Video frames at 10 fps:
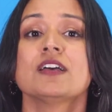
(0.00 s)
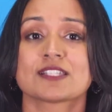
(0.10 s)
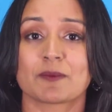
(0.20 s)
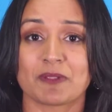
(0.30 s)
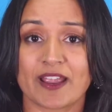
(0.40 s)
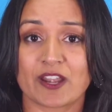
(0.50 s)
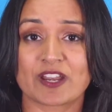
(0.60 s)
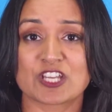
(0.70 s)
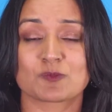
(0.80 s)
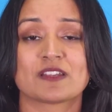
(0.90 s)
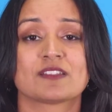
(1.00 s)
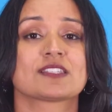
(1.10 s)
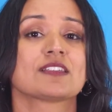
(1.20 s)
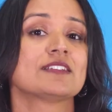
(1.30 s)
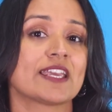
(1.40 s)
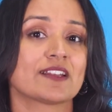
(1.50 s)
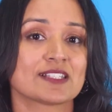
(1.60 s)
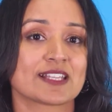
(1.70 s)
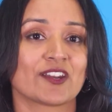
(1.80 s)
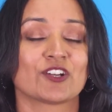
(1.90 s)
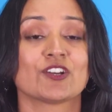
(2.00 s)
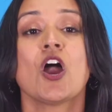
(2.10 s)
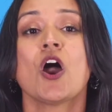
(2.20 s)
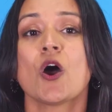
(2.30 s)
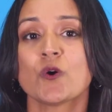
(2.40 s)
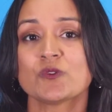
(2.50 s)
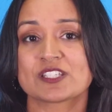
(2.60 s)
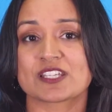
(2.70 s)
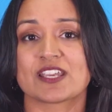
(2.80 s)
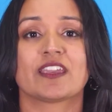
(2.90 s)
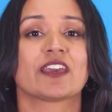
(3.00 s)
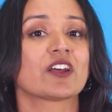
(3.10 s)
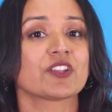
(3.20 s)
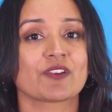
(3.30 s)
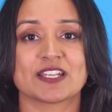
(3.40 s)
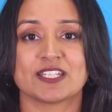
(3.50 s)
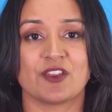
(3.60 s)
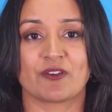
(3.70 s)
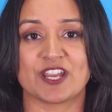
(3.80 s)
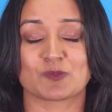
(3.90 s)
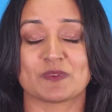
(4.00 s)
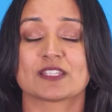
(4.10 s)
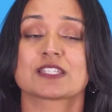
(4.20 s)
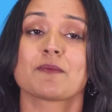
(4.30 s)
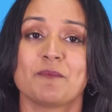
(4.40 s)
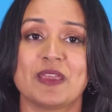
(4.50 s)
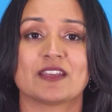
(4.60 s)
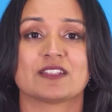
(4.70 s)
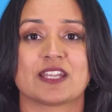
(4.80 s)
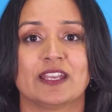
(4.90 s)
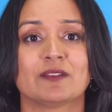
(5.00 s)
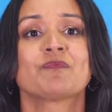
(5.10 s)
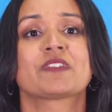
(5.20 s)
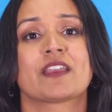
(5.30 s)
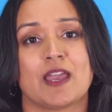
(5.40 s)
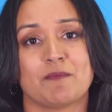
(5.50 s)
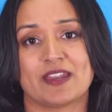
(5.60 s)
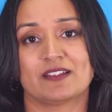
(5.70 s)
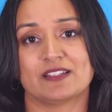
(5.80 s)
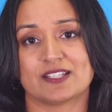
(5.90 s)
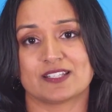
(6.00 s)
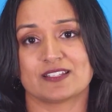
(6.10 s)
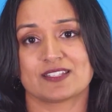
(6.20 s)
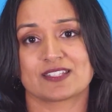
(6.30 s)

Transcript: supply arrangements, data center, hosting, and other IT arrangements may contain embedded leases.